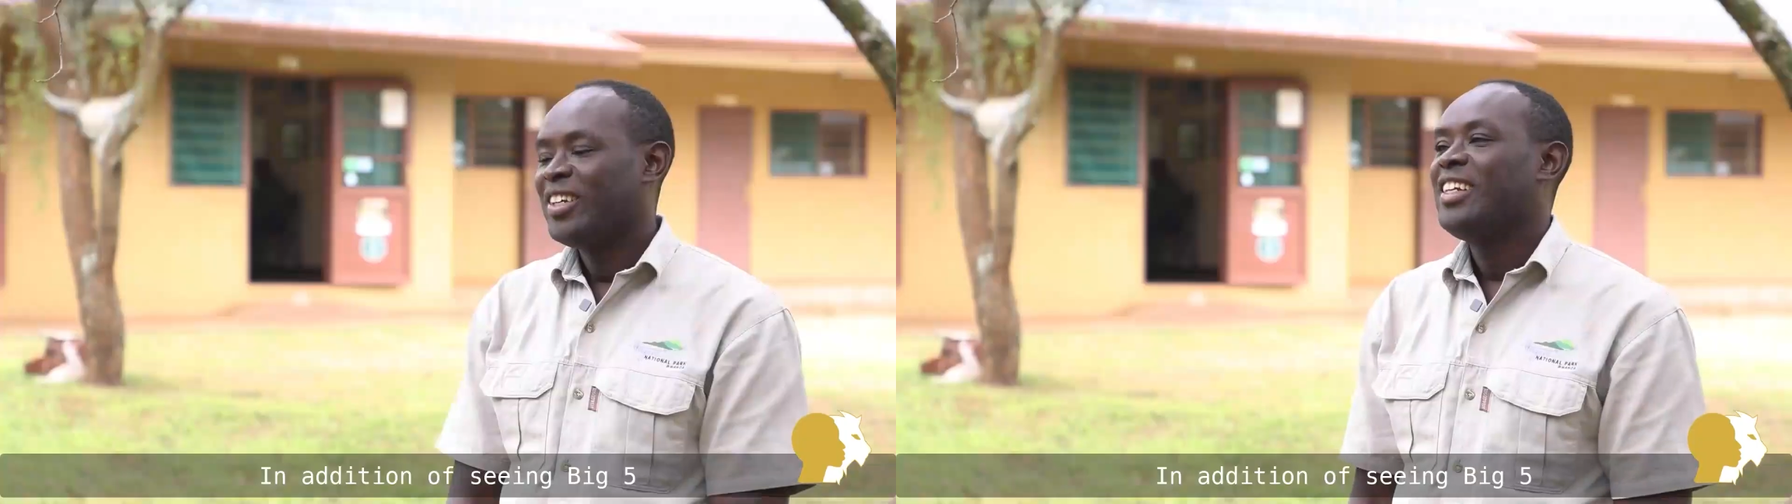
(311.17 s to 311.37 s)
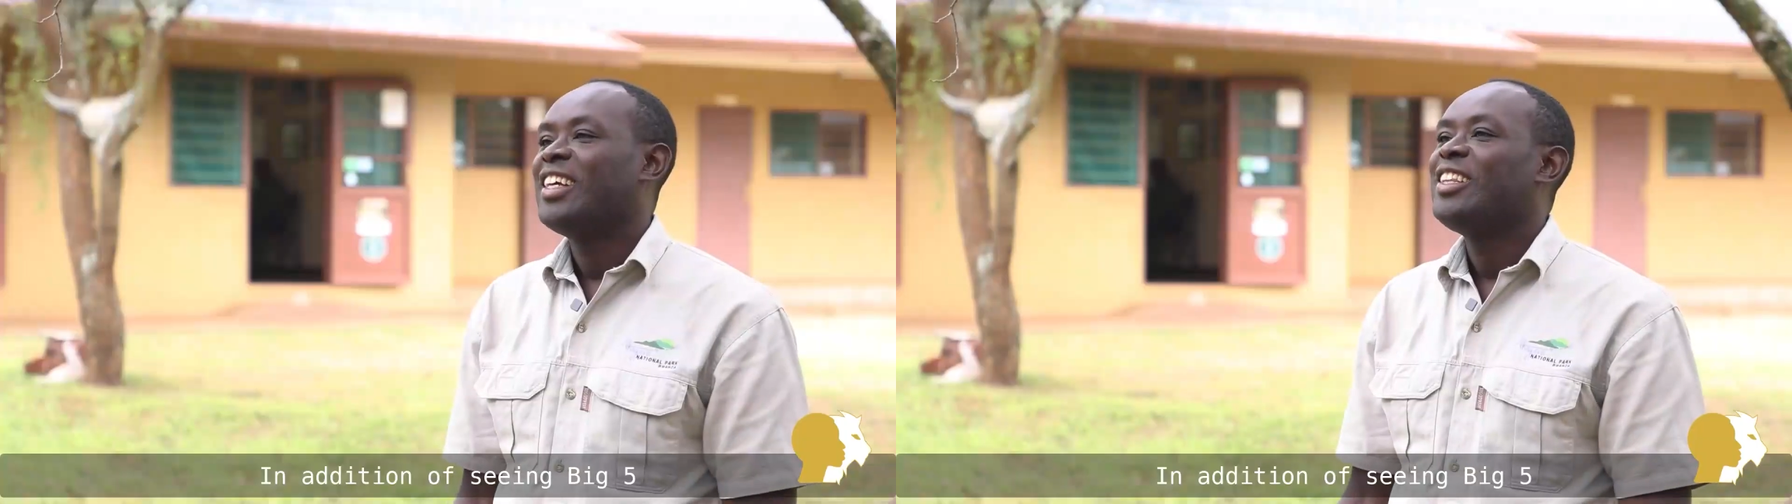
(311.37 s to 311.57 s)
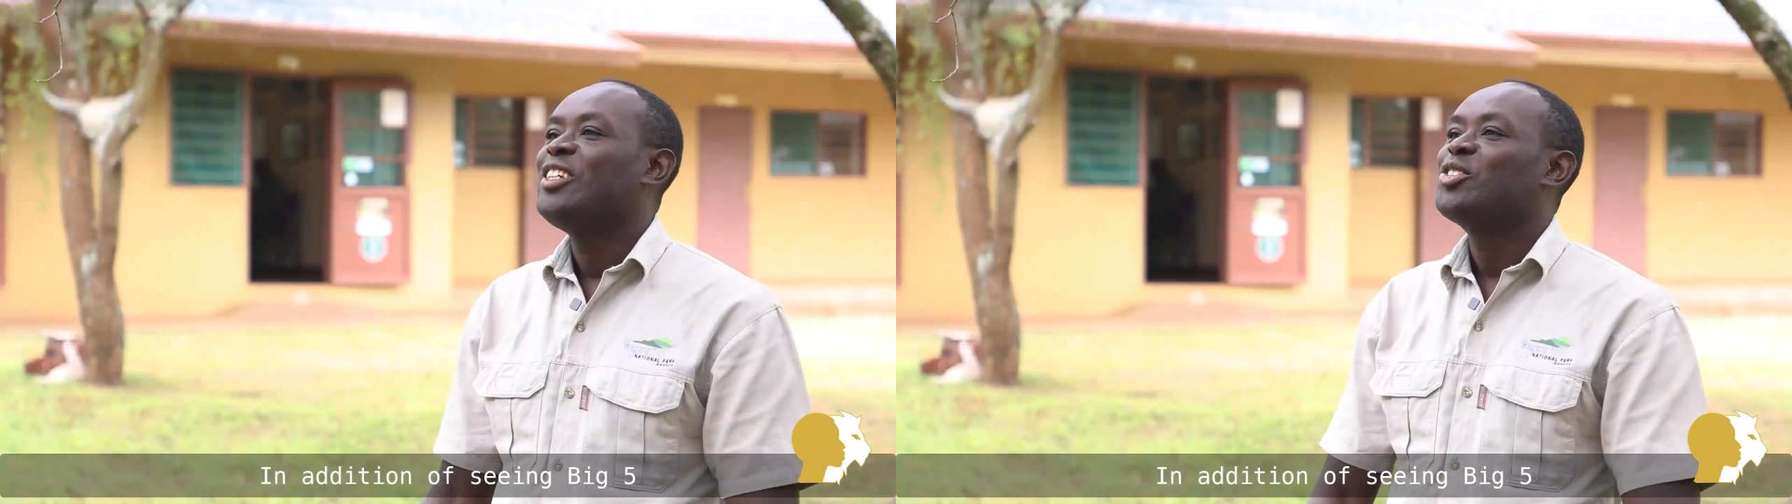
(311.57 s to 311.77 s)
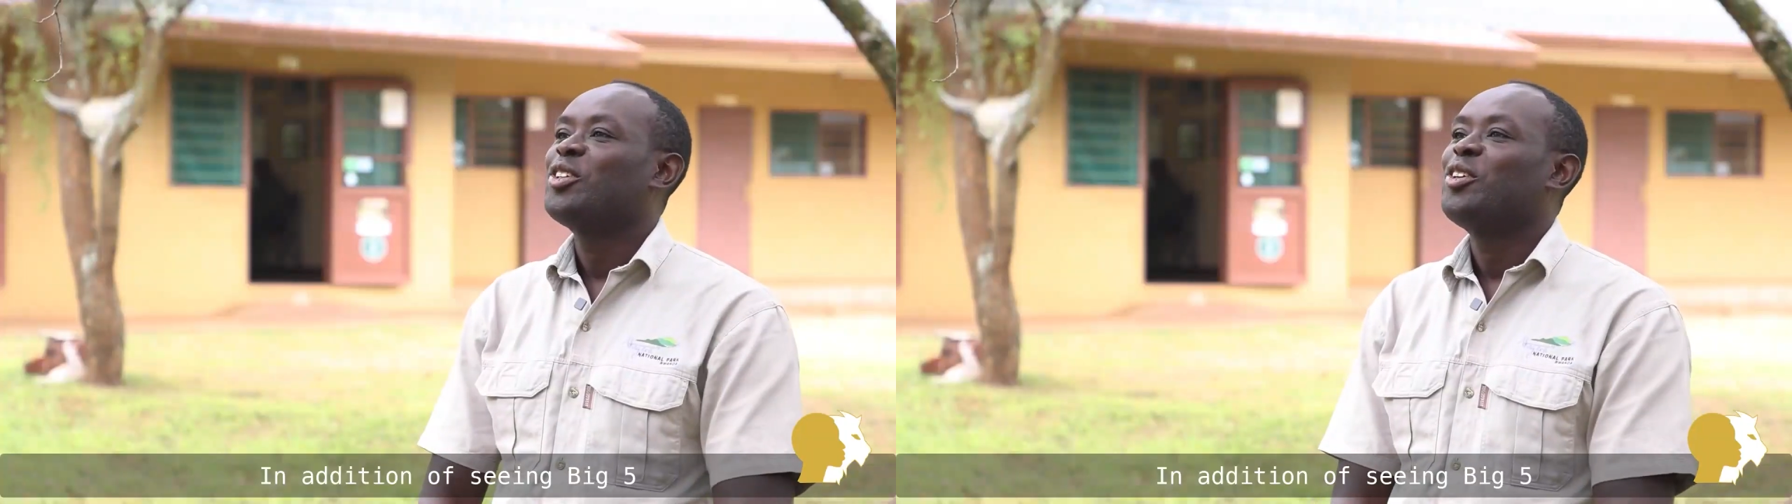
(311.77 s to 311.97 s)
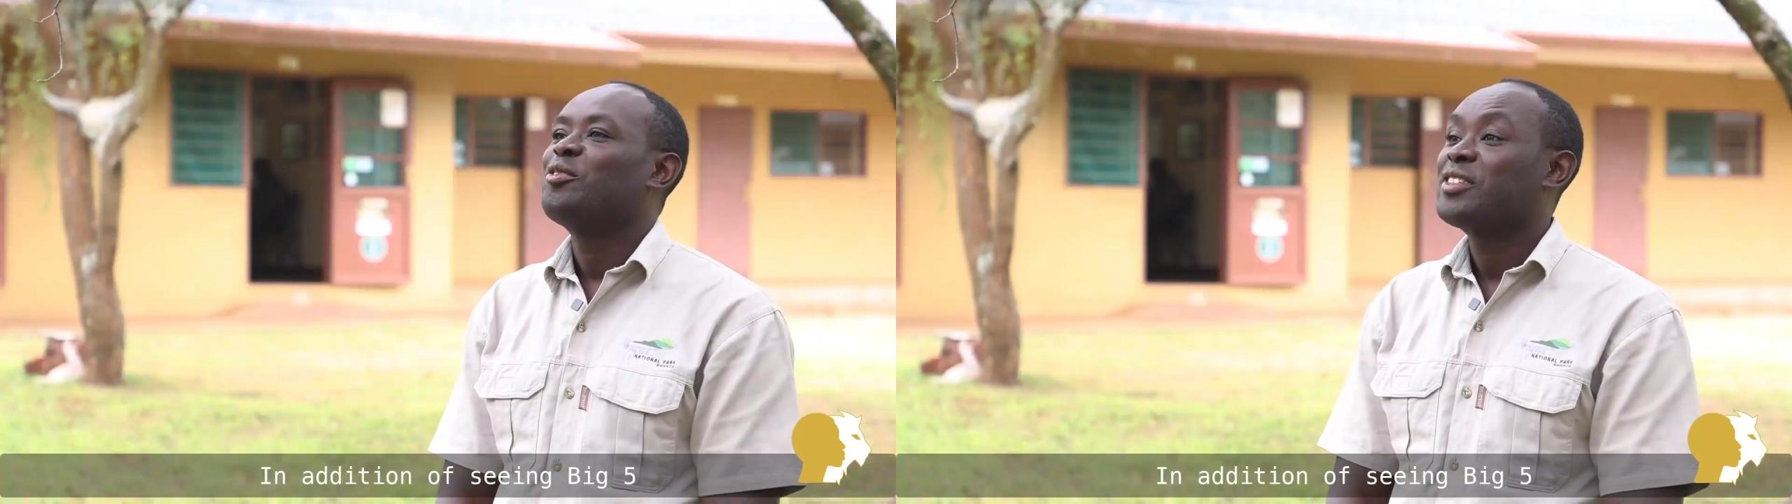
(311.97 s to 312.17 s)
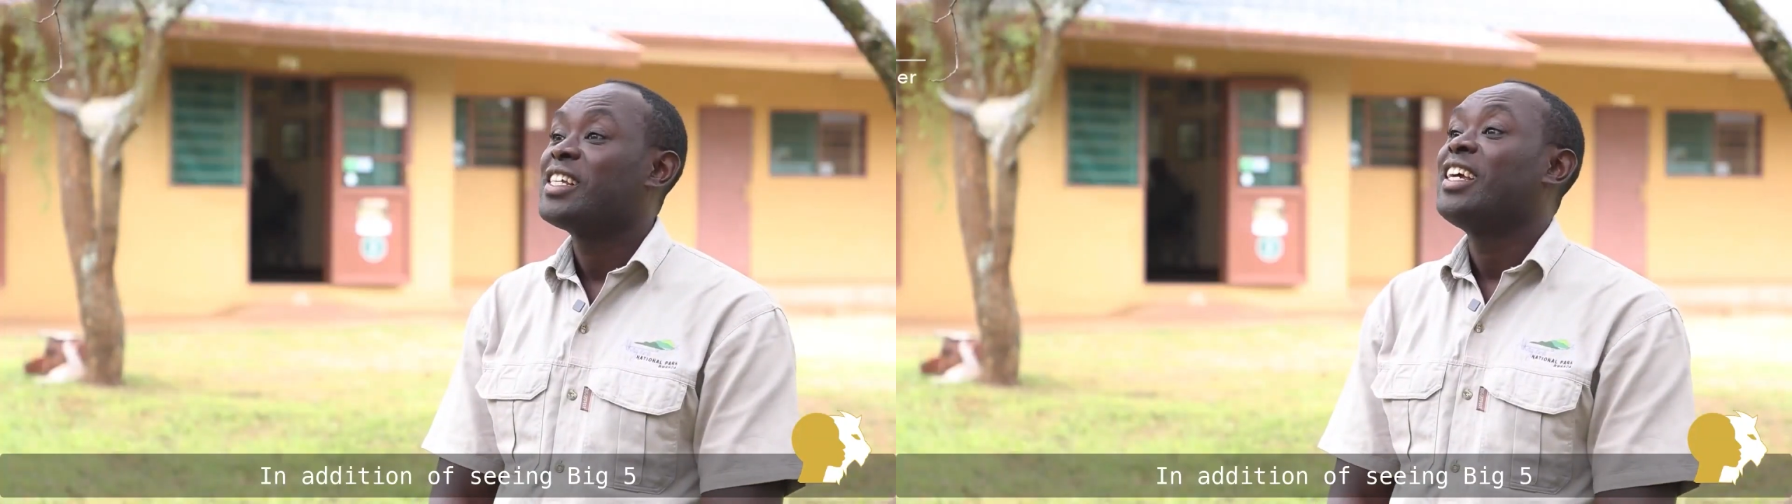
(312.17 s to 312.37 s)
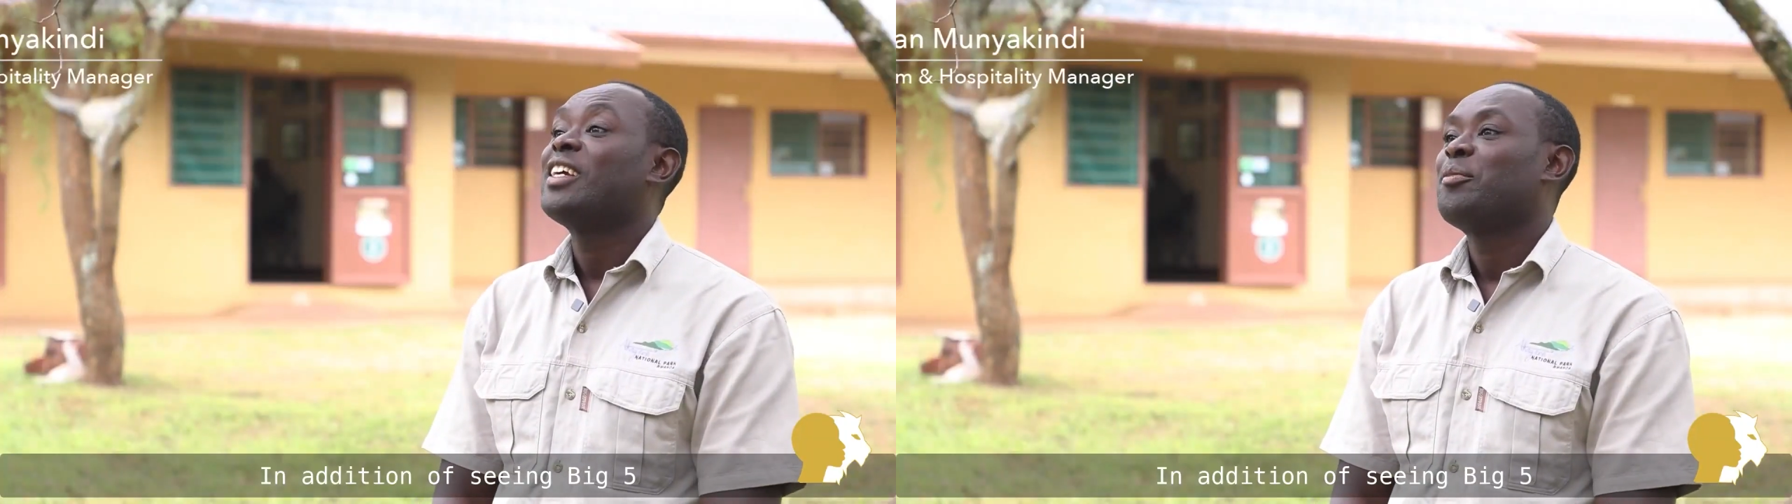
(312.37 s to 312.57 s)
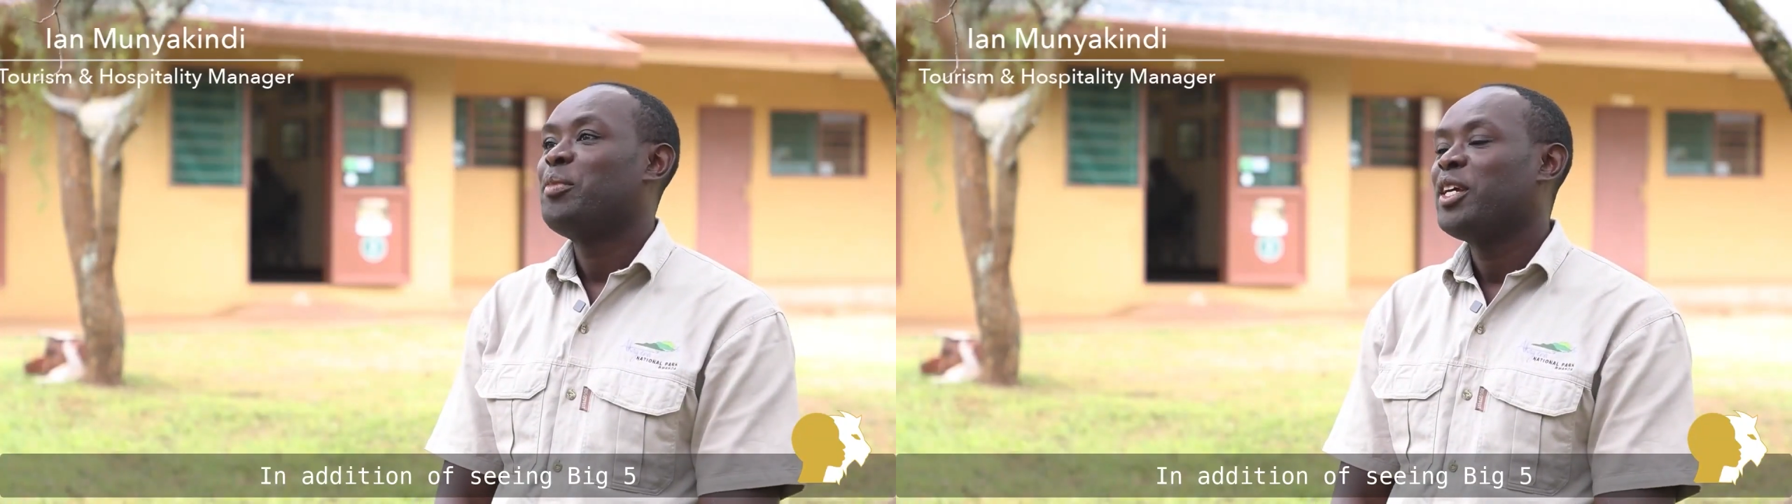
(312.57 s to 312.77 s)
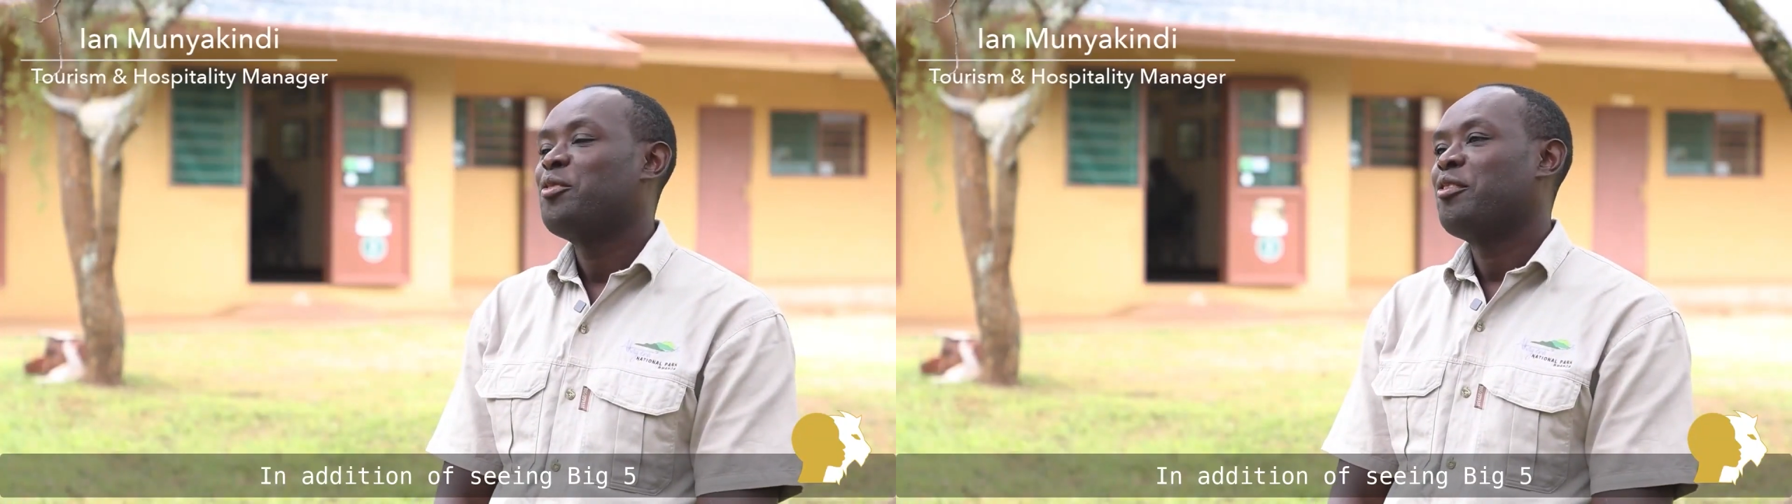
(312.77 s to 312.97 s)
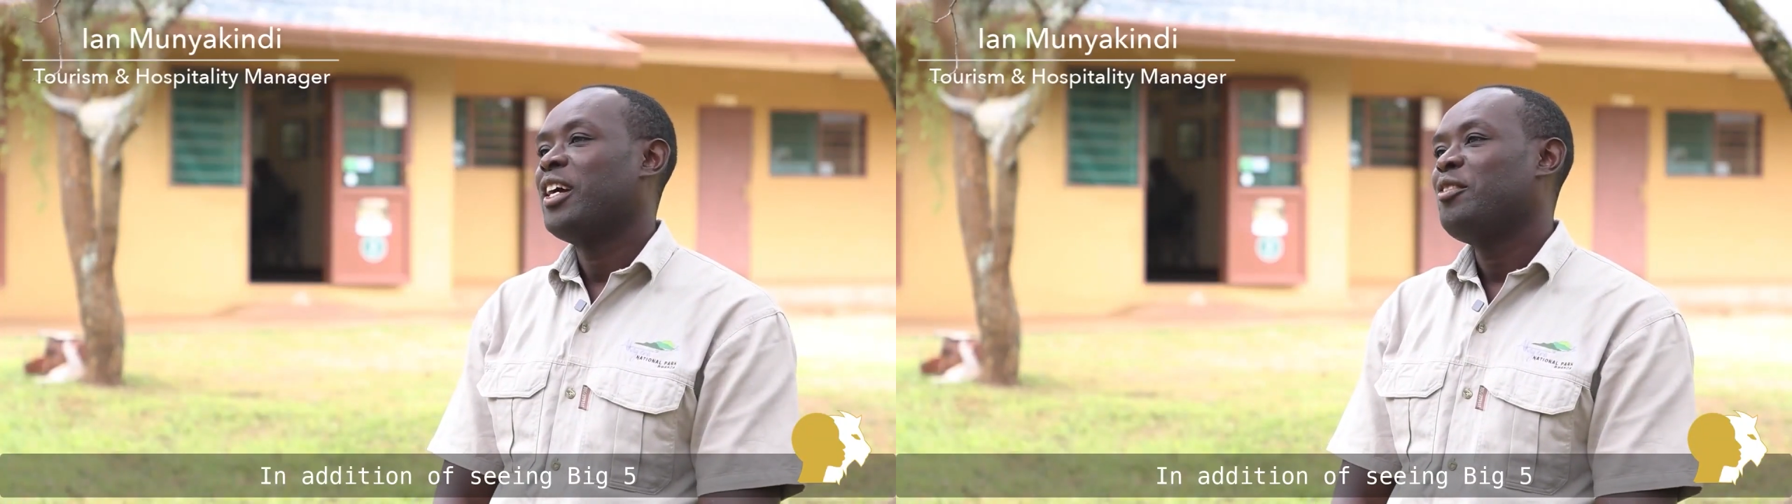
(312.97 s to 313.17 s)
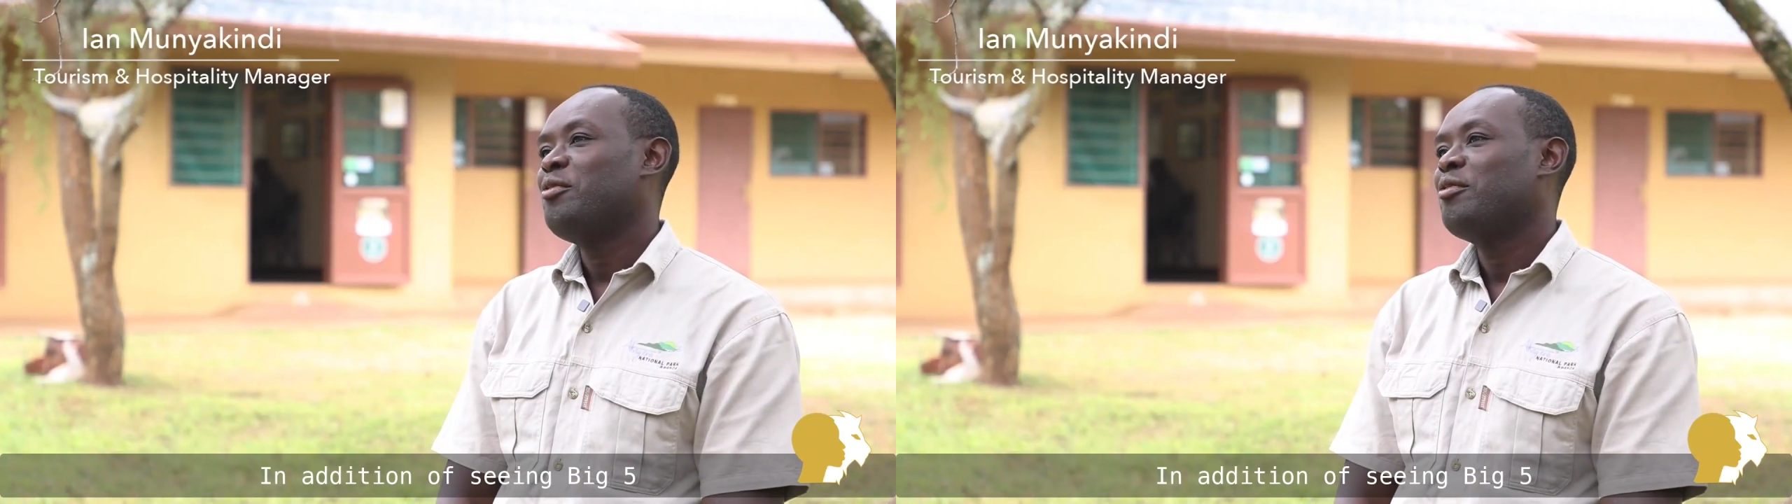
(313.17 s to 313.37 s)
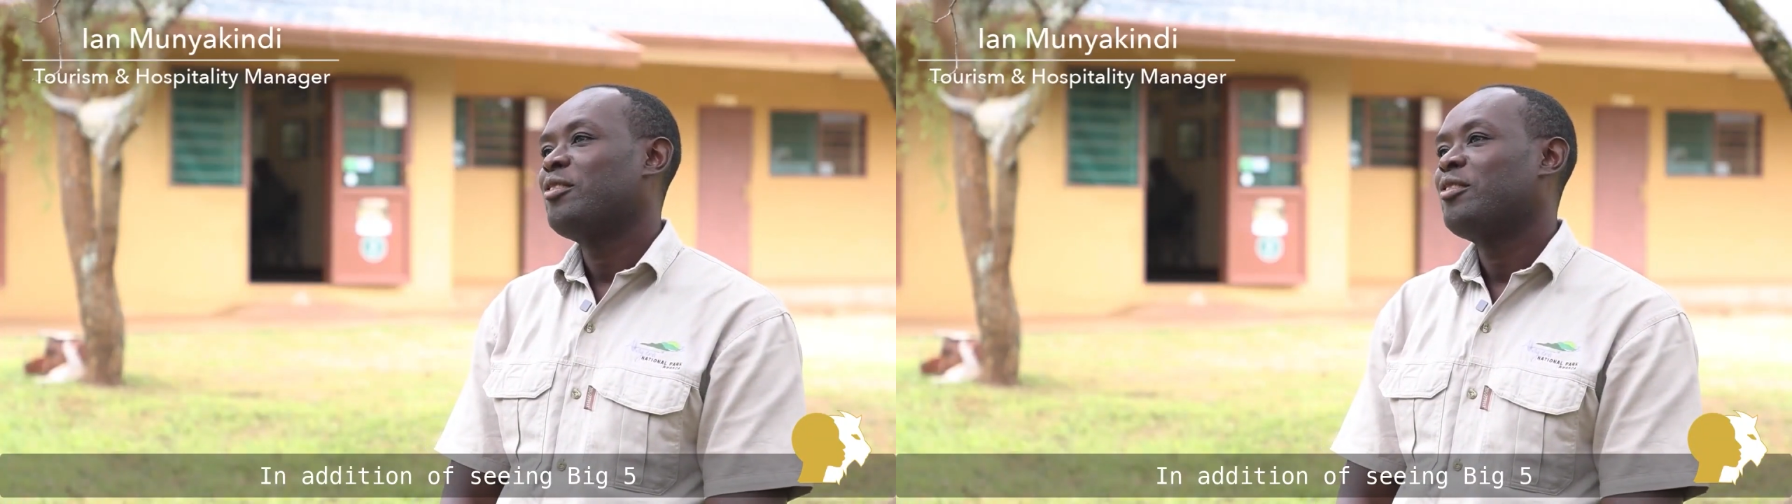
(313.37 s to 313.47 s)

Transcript: In addition of saying Big Five,